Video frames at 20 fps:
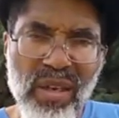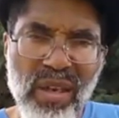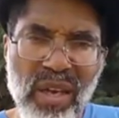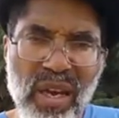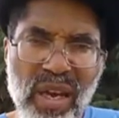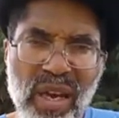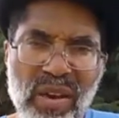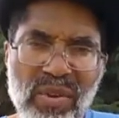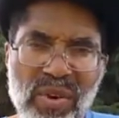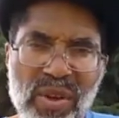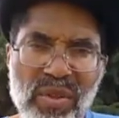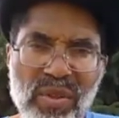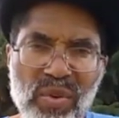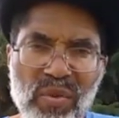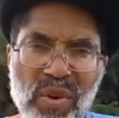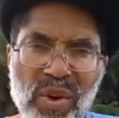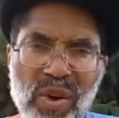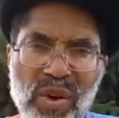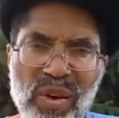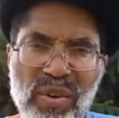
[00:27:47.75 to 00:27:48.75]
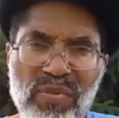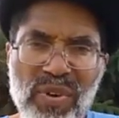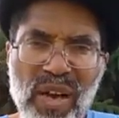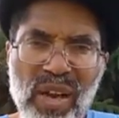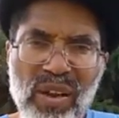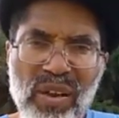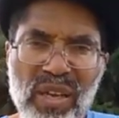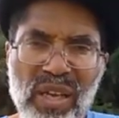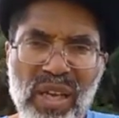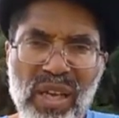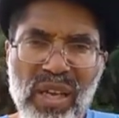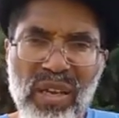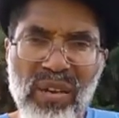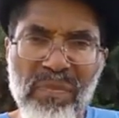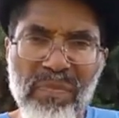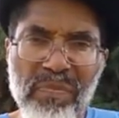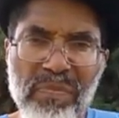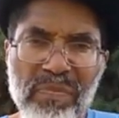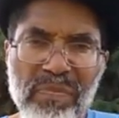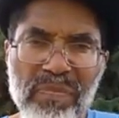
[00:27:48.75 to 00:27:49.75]
Hearing the word of
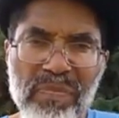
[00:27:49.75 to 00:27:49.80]
Elohim